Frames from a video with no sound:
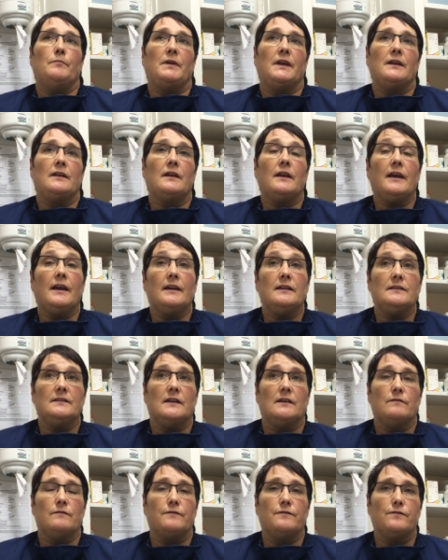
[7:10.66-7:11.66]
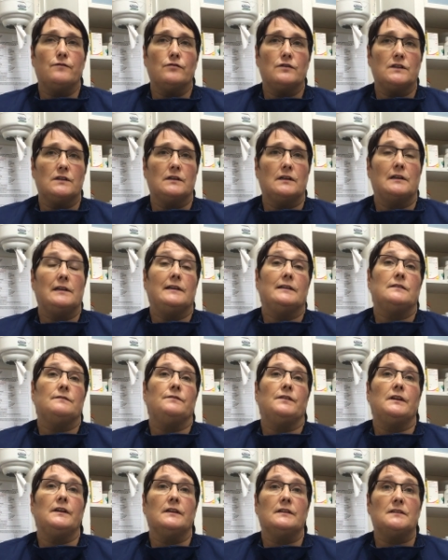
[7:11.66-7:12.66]
In cats, unfortunately, it's
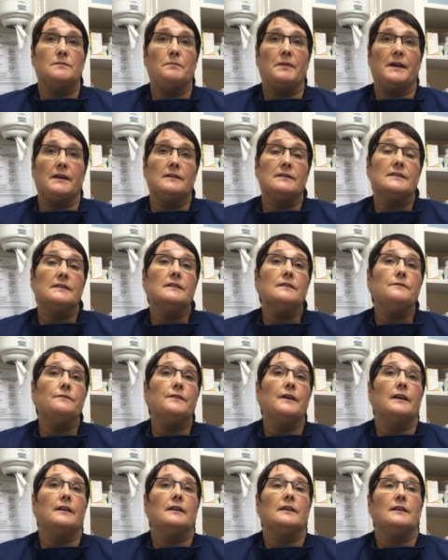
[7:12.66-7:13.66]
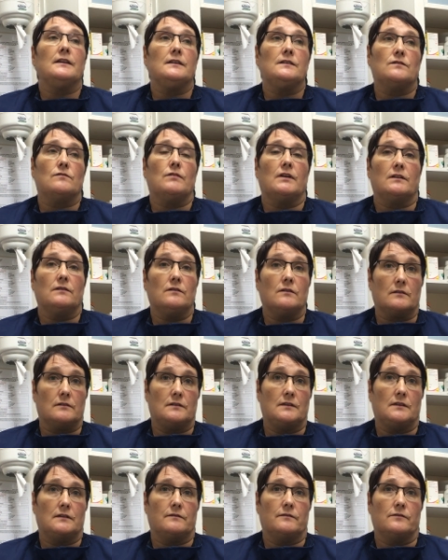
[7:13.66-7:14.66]
very expensive and it is quite
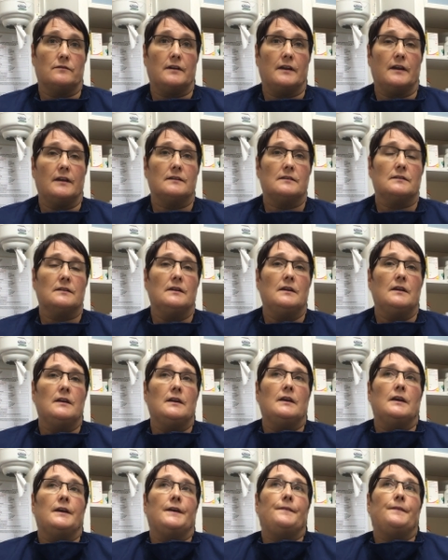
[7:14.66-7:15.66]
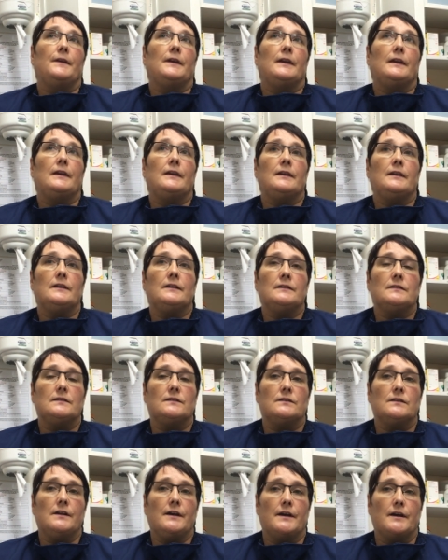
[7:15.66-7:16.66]
toxic for cats. There
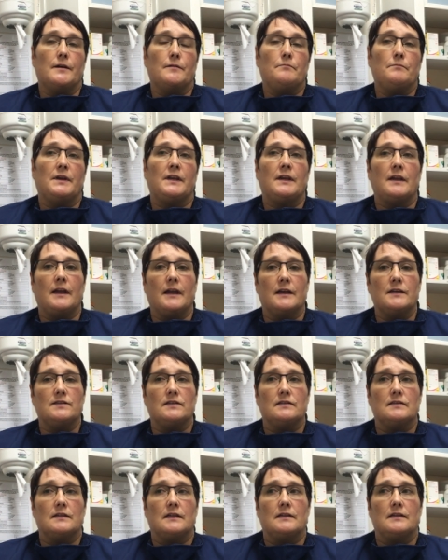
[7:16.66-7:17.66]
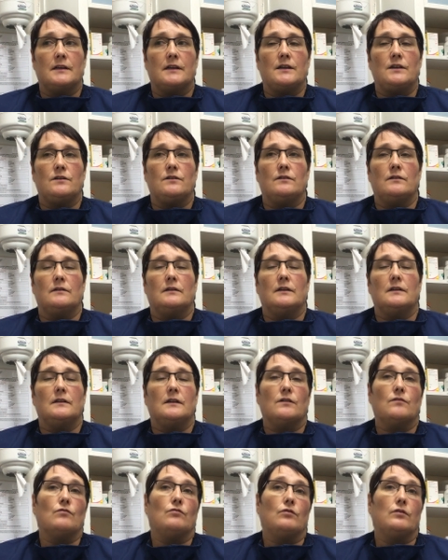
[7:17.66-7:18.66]
is medication that they
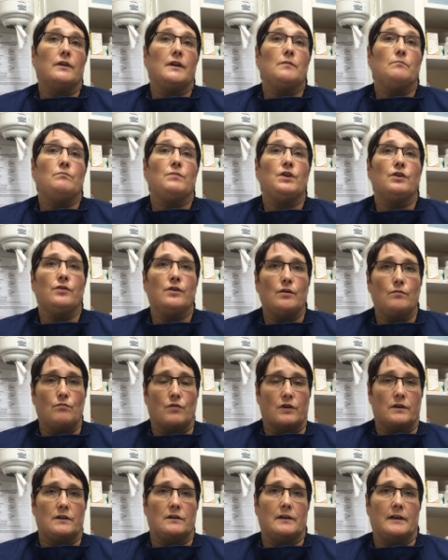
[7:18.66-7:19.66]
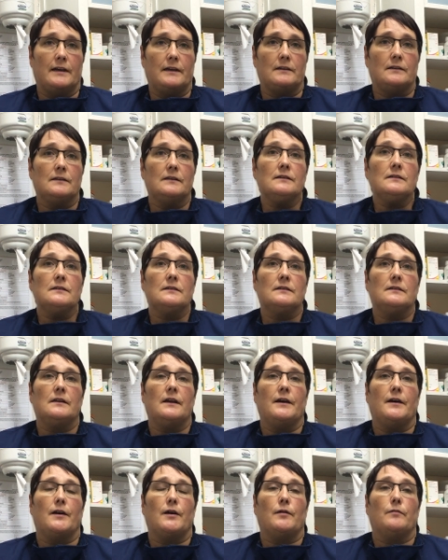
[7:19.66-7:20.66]
call immunomodulators,
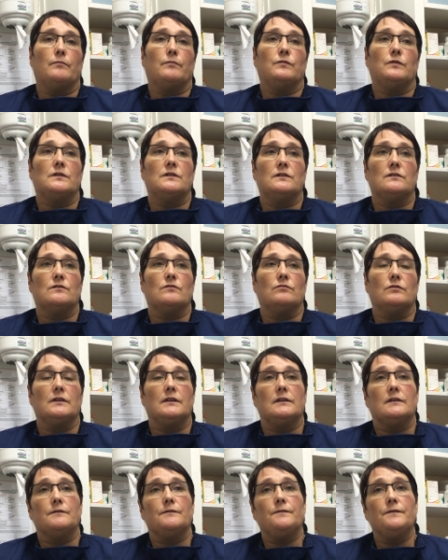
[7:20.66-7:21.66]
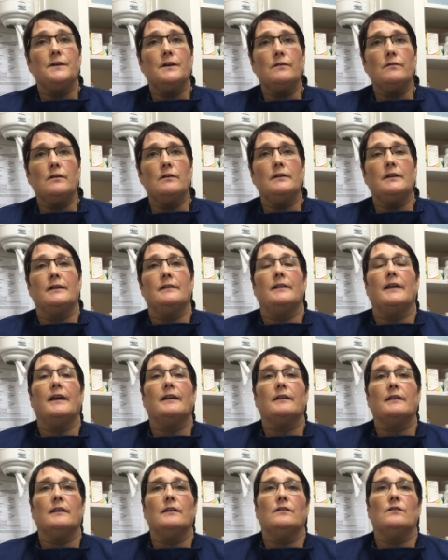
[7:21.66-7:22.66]
which is called interferon, and
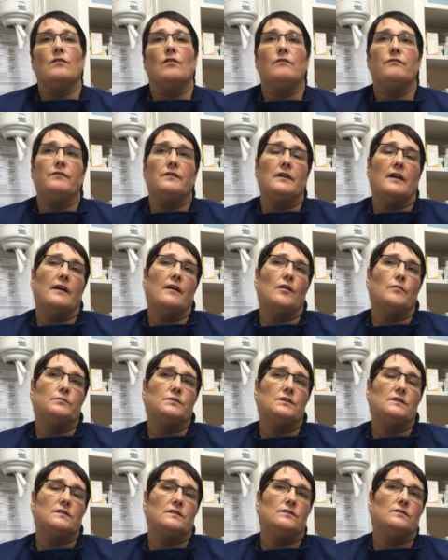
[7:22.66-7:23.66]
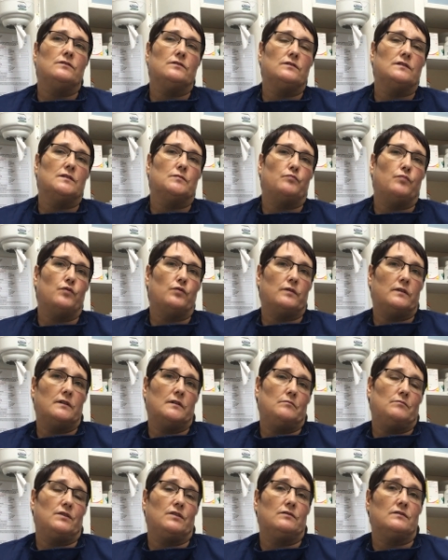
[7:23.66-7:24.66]
that can often help just to support the
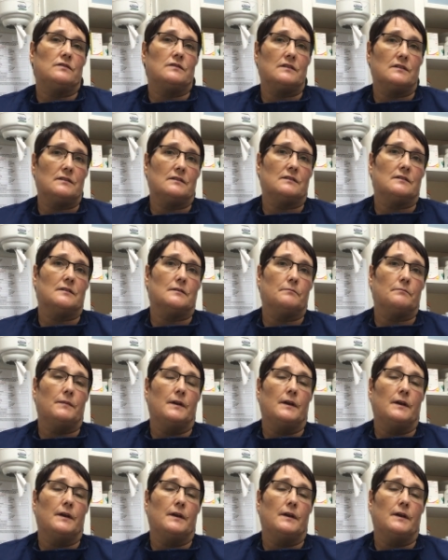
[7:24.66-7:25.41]
immune system.